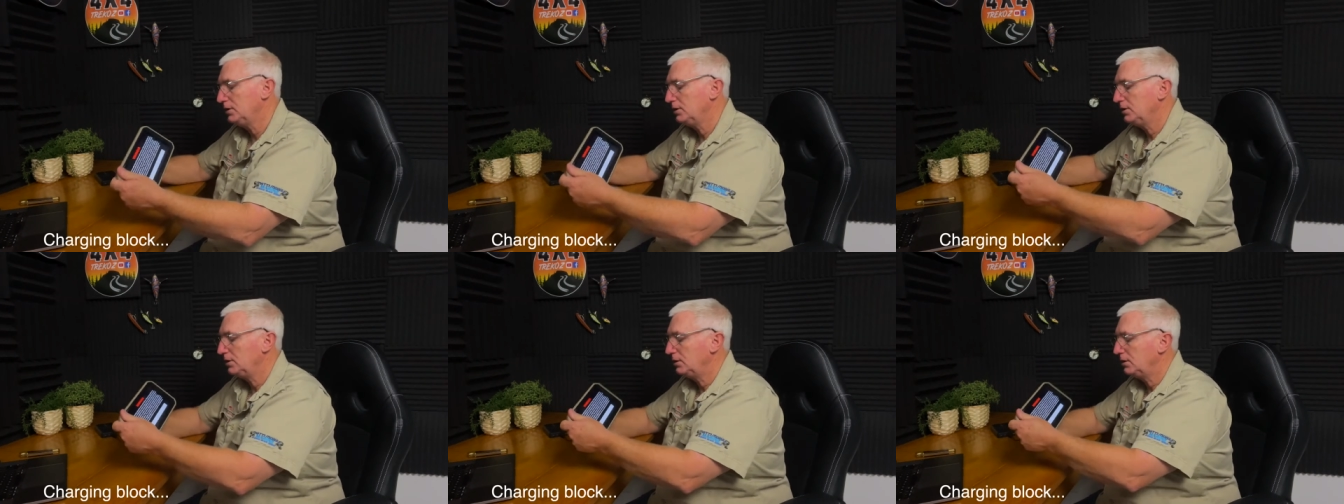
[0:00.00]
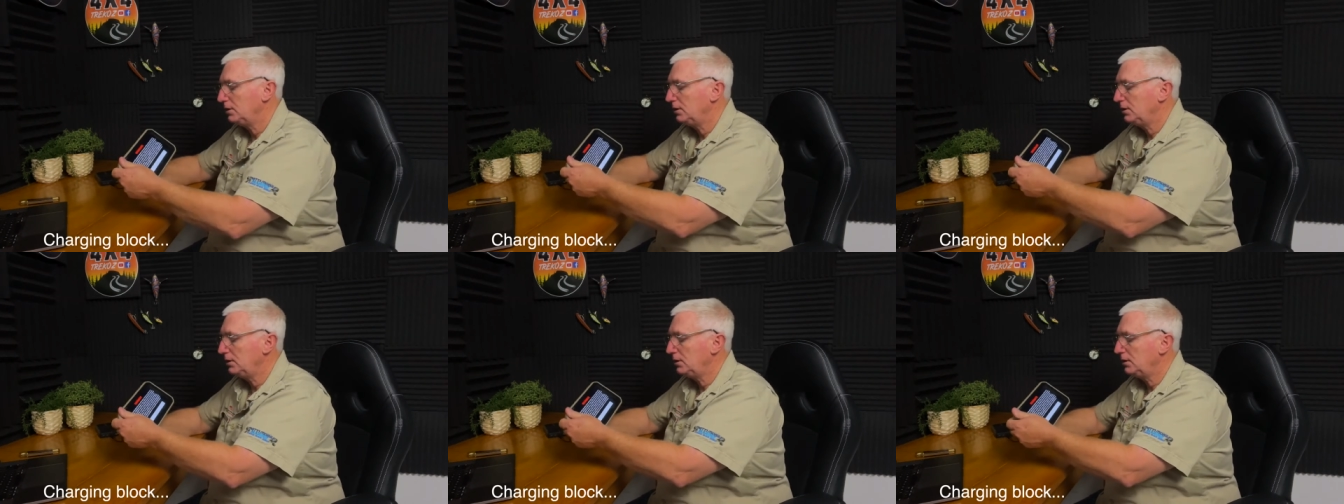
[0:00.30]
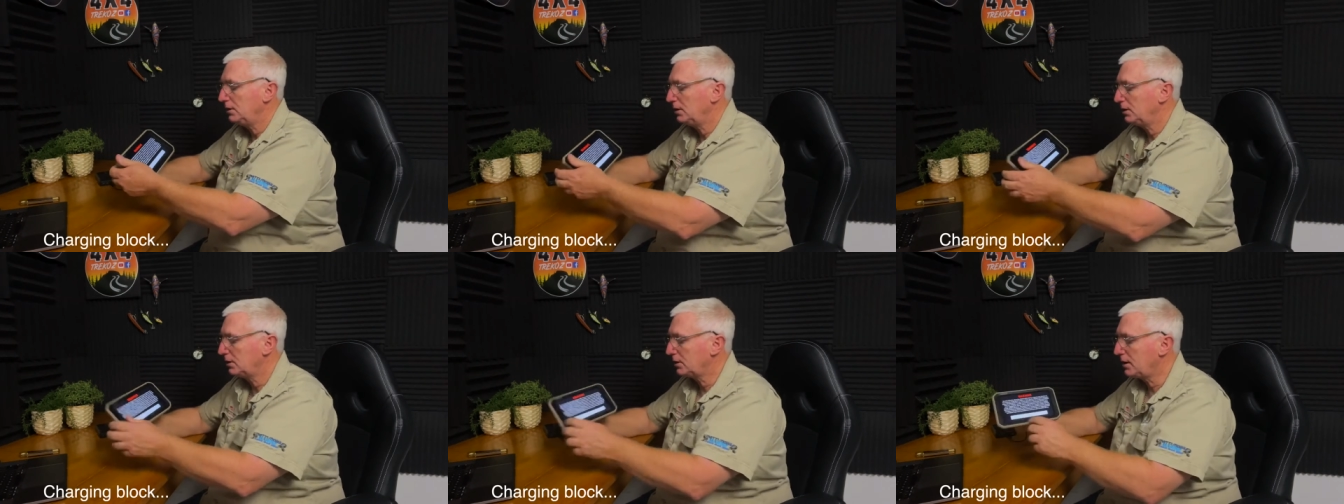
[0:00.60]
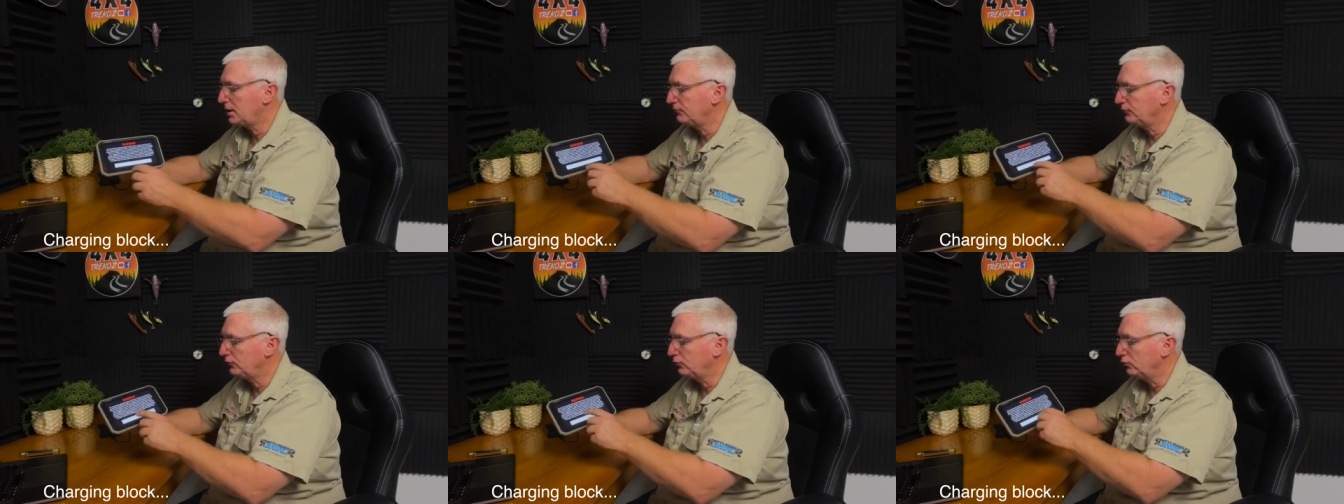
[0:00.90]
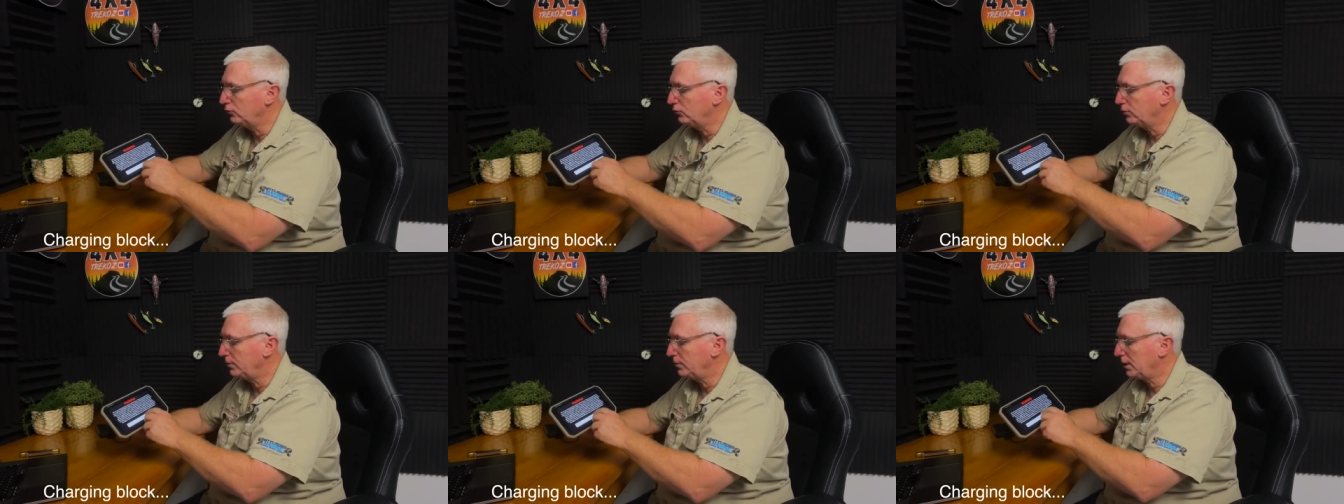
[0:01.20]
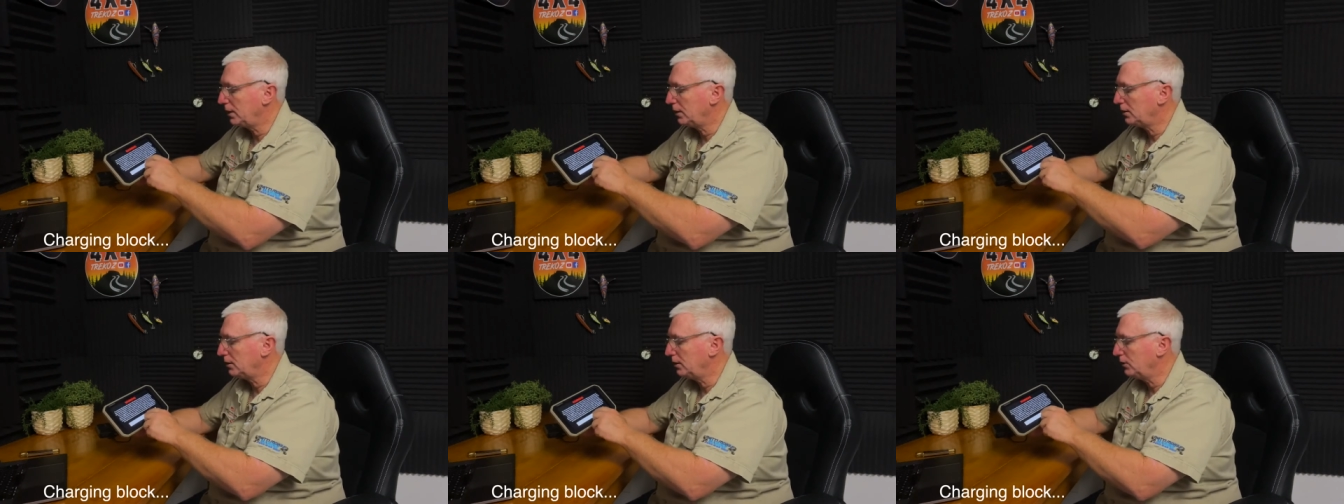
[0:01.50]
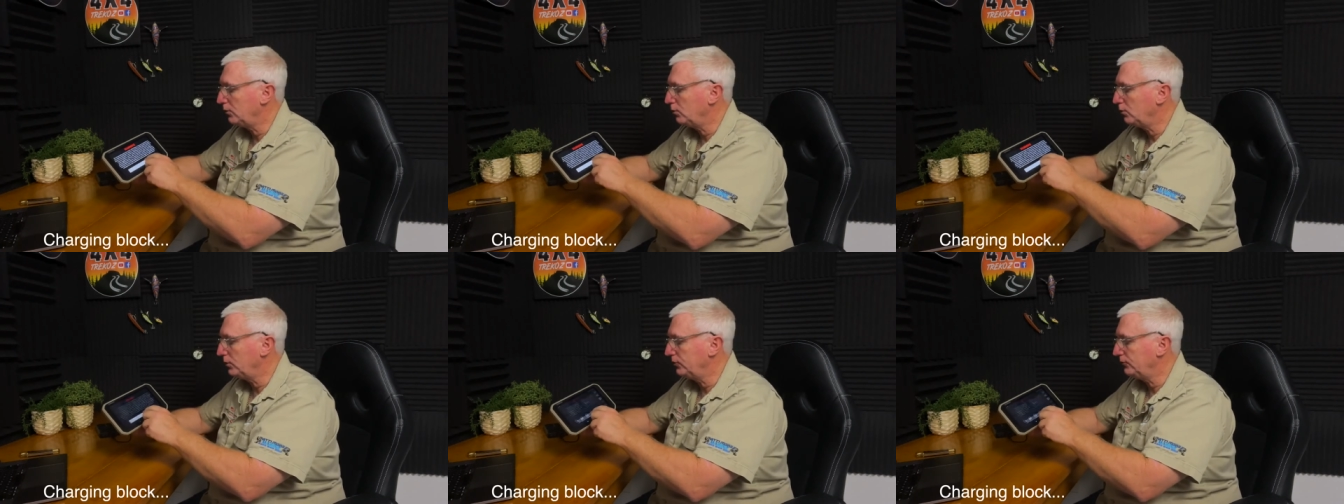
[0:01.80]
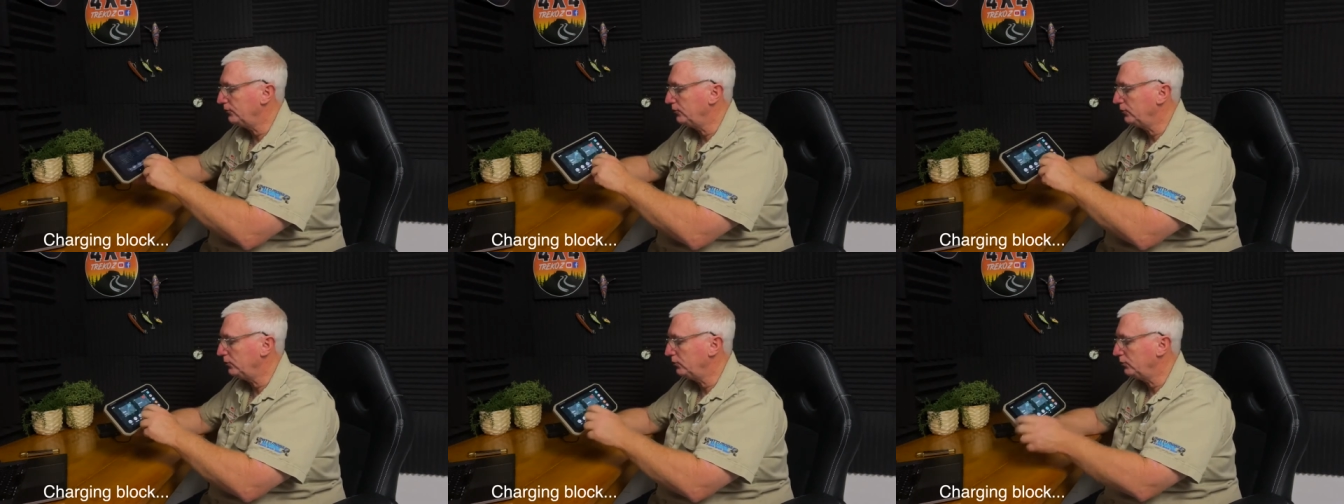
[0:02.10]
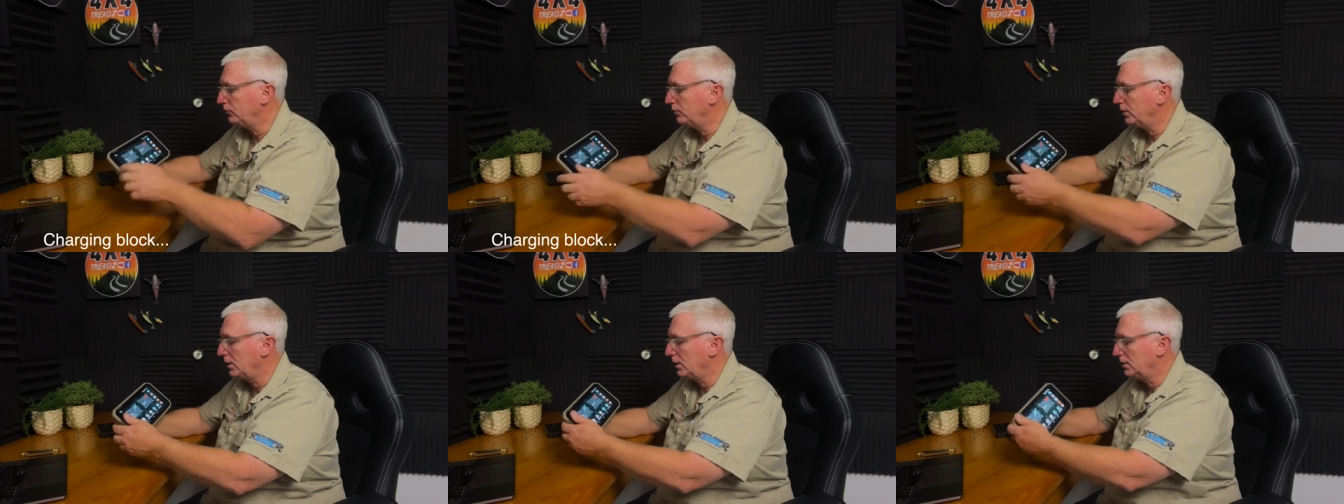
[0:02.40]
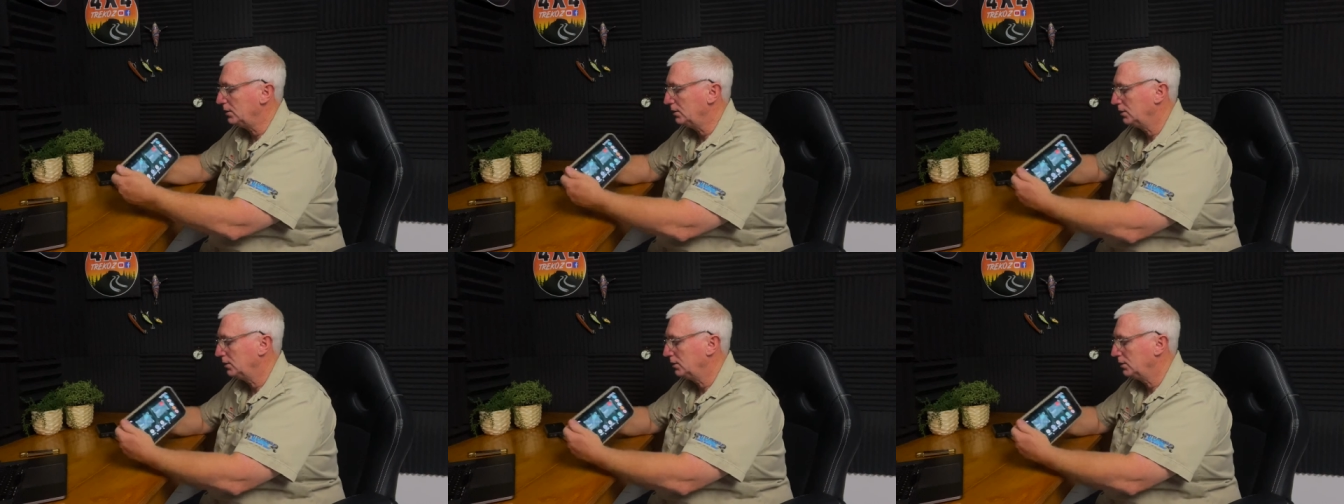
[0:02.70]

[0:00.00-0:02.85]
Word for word: and uh, comes on automatically once you uh,